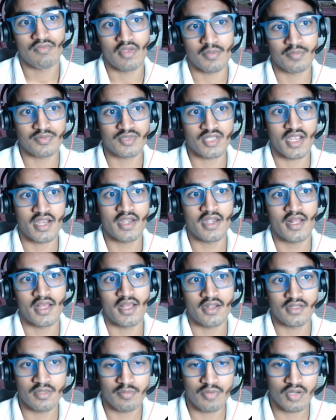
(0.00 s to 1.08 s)
website
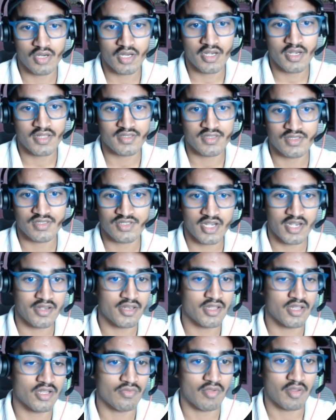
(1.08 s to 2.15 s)
and the bucket as a
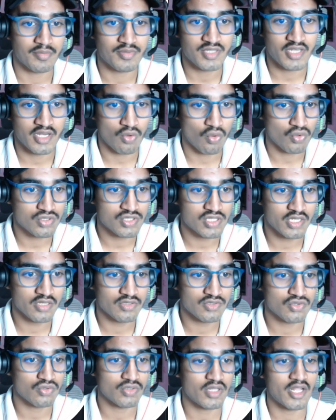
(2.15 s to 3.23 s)
static website
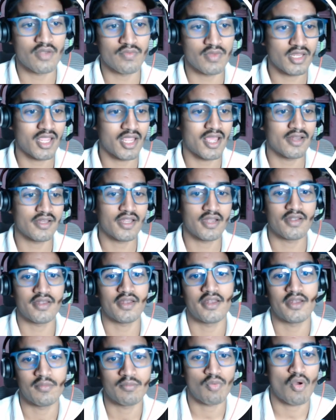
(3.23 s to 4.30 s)
hosting, so that we can get
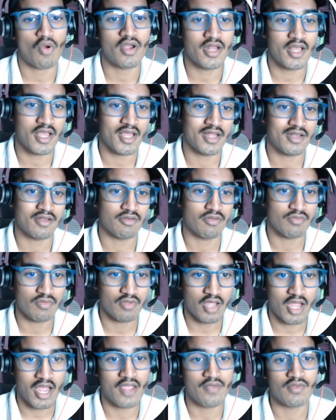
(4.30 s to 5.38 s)
an endpoint, and
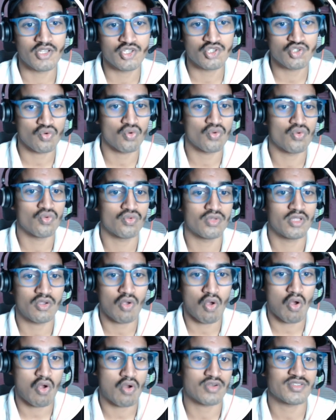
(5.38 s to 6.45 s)
I will show you the
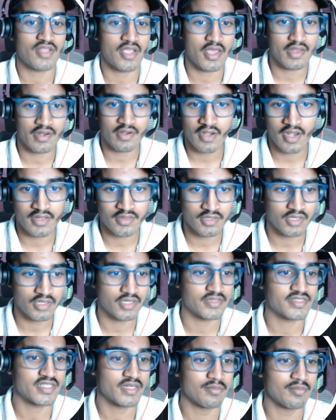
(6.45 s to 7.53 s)
CORS error and the
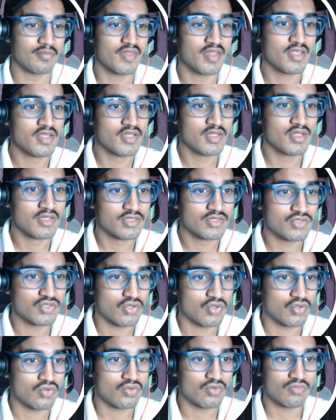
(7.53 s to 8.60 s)
concept.
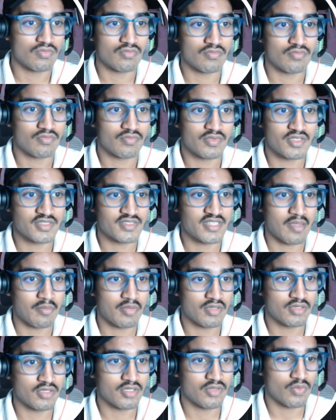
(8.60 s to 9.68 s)
So
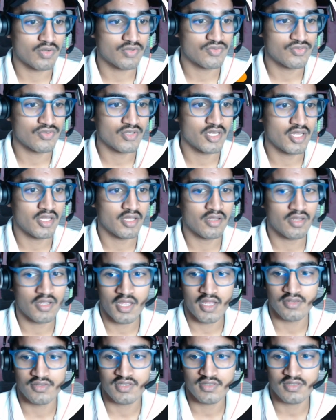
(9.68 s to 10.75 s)
disable the versioning
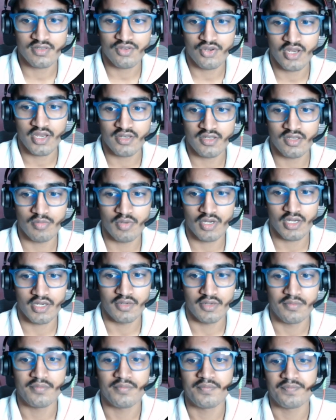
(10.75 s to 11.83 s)
and just create the
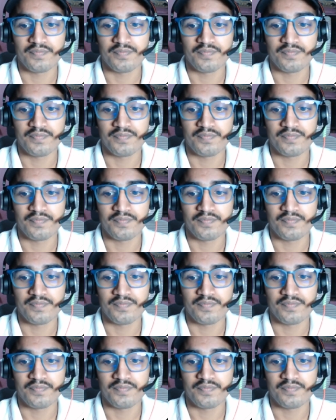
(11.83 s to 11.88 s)
bucket.